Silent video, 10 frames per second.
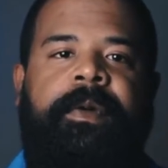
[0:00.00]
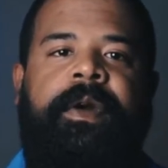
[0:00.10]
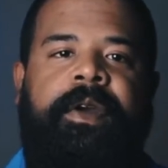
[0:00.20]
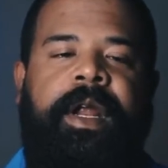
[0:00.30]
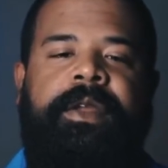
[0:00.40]

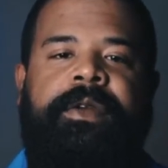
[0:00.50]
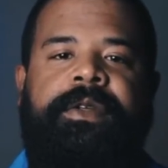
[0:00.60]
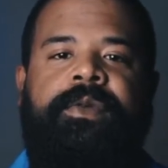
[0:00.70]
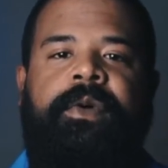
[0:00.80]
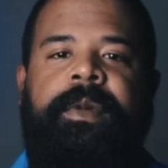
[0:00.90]
credit
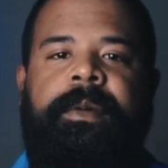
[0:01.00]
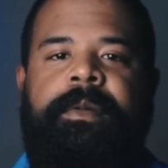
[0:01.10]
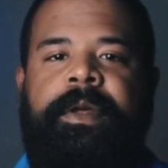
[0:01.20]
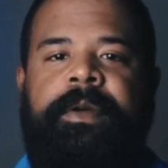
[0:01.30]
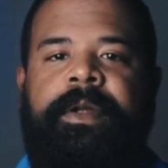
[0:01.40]
unions won't be able
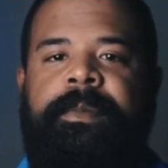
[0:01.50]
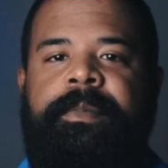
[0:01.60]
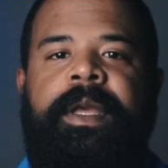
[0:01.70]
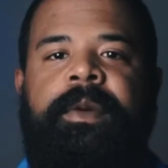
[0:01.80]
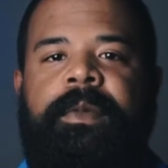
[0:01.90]
to
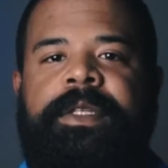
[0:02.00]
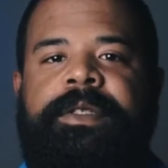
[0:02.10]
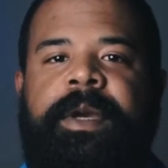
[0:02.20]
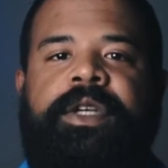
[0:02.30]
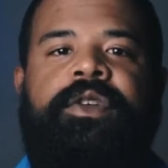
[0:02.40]
compete with
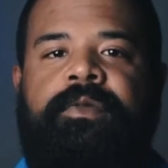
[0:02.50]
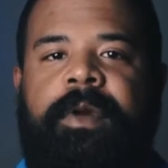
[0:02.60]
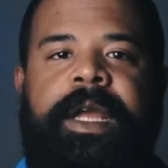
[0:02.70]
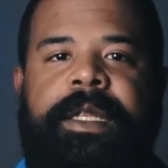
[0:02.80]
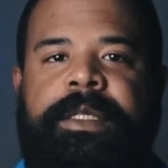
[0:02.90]
special
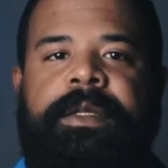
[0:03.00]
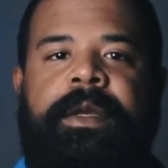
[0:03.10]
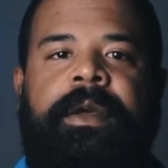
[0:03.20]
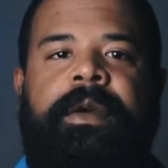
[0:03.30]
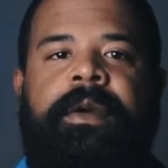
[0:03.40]
rates
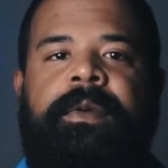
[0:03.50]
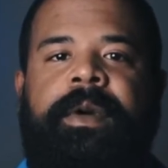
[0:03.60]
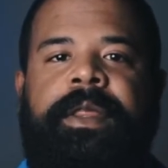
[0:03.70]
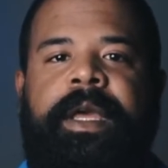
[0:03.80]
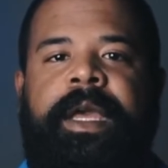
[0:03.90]

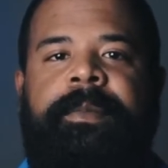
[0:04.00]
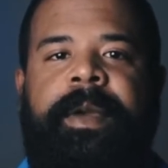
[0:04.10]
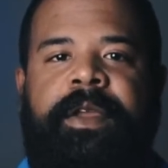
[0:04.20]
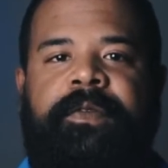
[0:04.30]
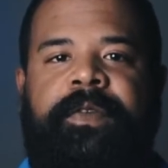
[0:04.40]
with a
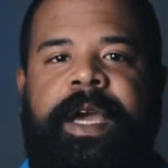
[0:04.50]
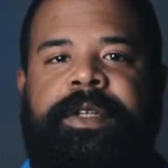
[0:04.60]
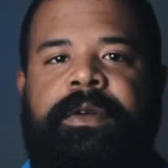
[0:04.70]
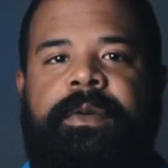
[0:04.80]
manufacturer.